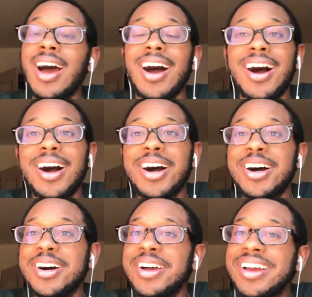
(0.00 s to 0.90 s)

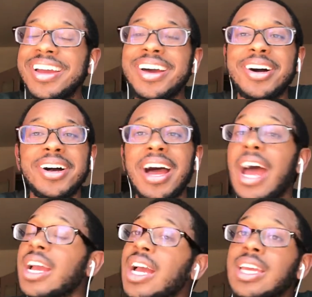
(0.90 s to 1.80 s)
Uh,
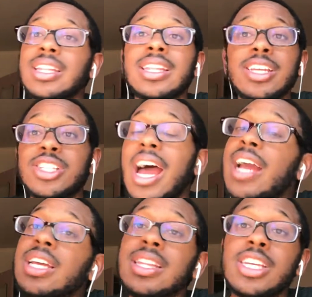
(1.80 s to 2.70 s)
I, I can list I
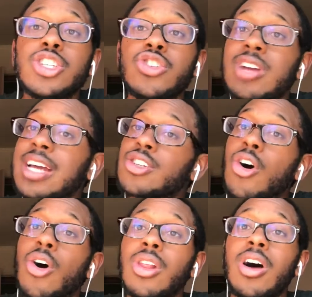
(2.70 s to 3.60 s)
can list you guys
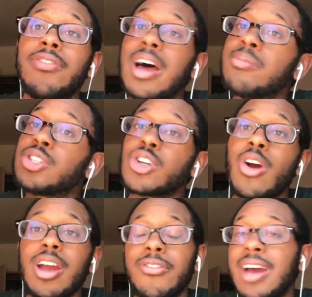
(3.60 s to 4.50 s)
all off. I'm
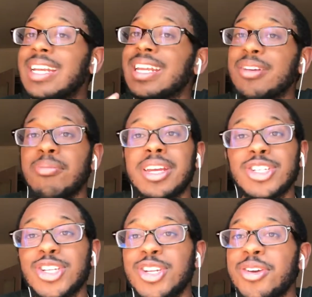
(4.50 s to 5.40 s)
sorry if I didn't
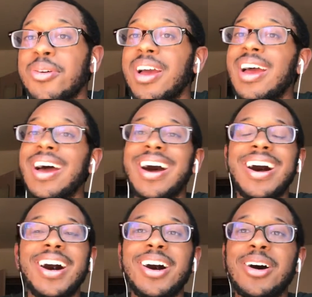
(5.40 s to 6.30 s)
mention you.
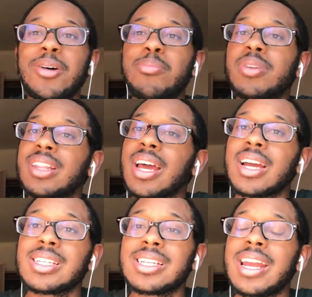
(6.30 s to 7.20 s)
Uh, but like
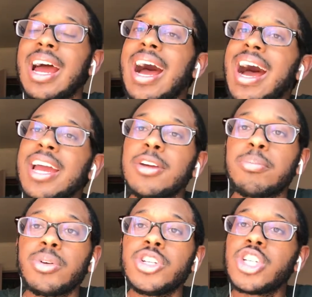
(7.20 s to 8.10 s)
I said, I
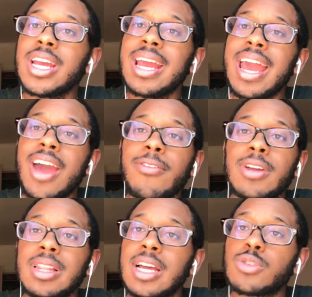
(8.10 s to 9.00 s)
appreciate
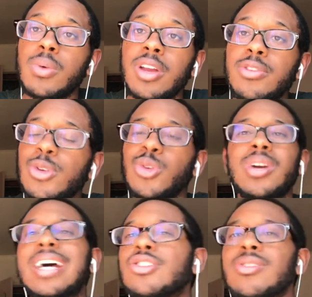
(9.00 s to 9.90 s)
every last one of you. You
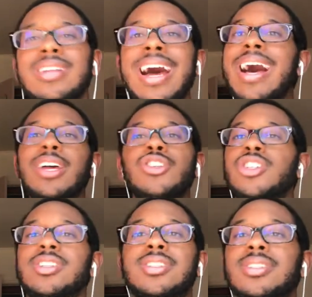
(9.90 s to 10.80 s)
guys are not
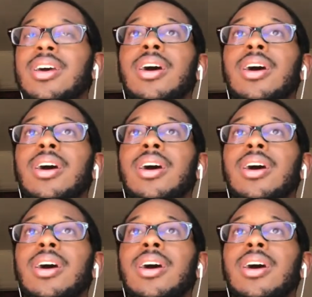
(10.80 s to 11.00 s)
just